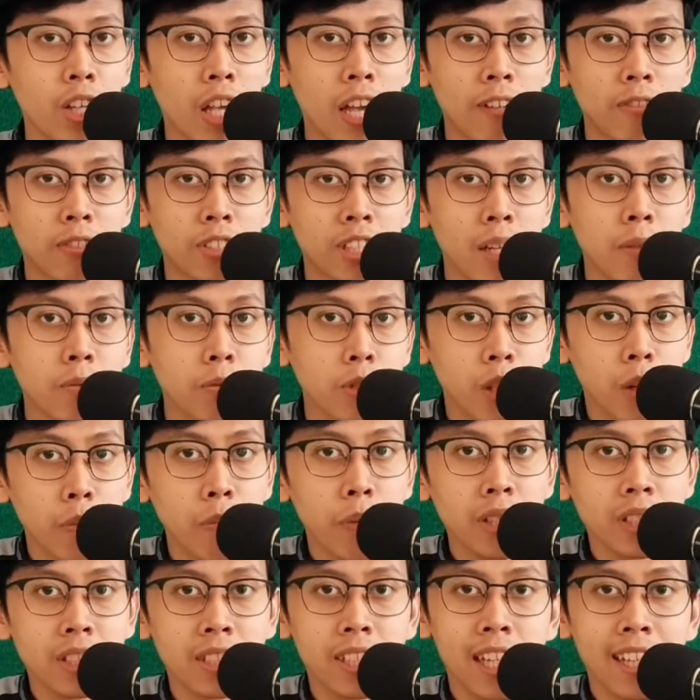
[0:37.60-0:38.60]
you have some
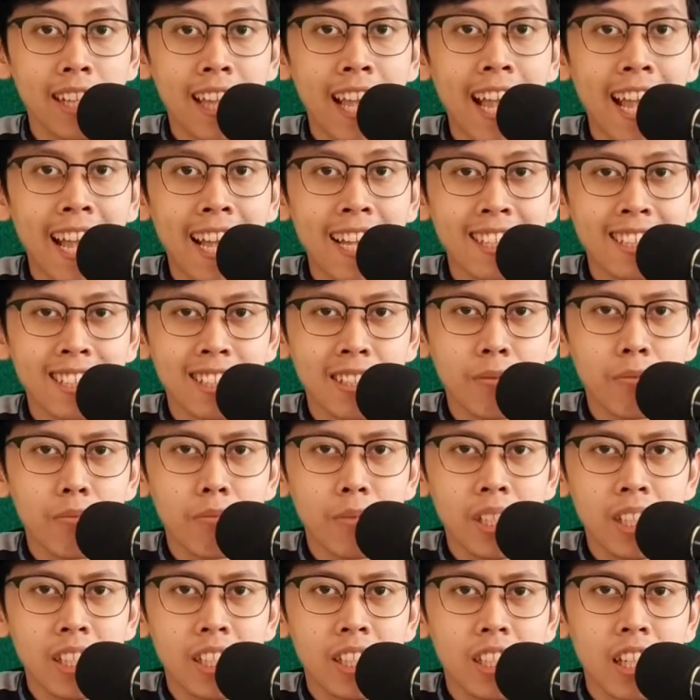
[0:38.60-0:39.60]
topics that hasn't
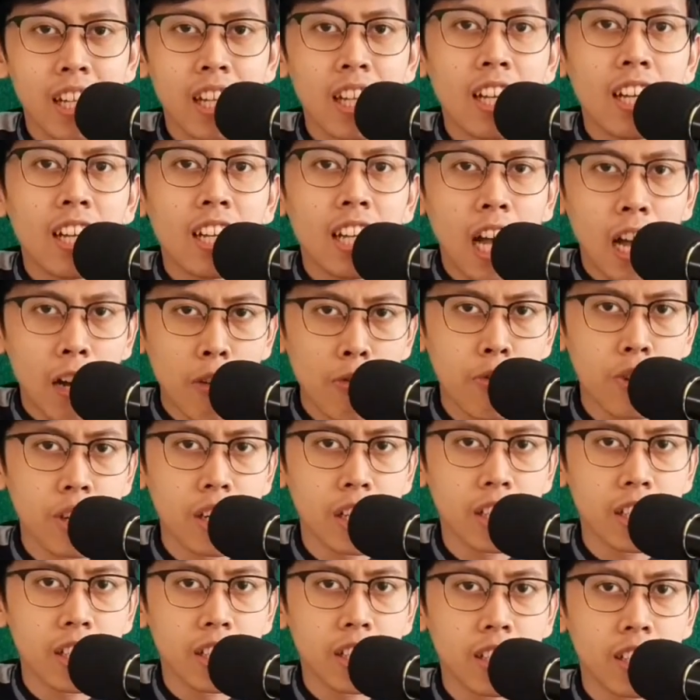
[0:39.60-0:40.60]
been covered,